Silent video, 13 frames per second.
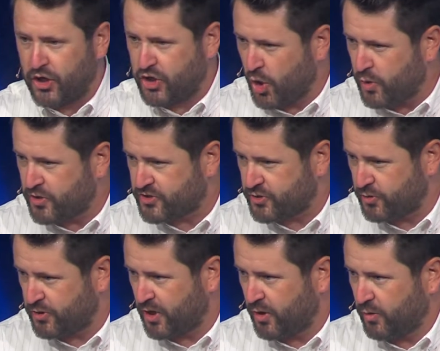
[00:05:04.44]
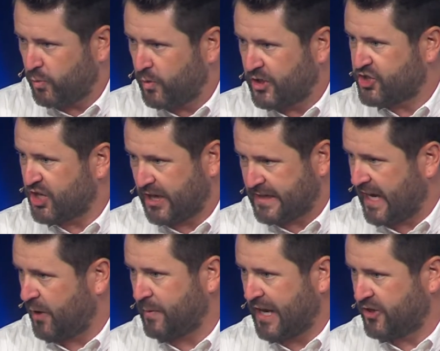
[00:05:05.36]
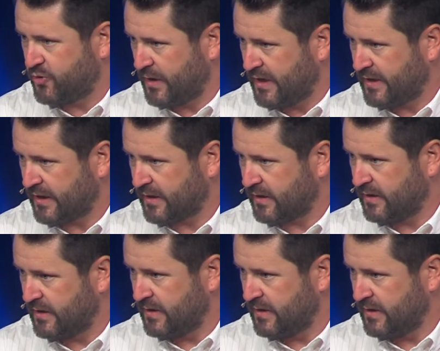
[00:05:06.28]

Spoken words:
a yoga studio. We're shut down. We can't do anything,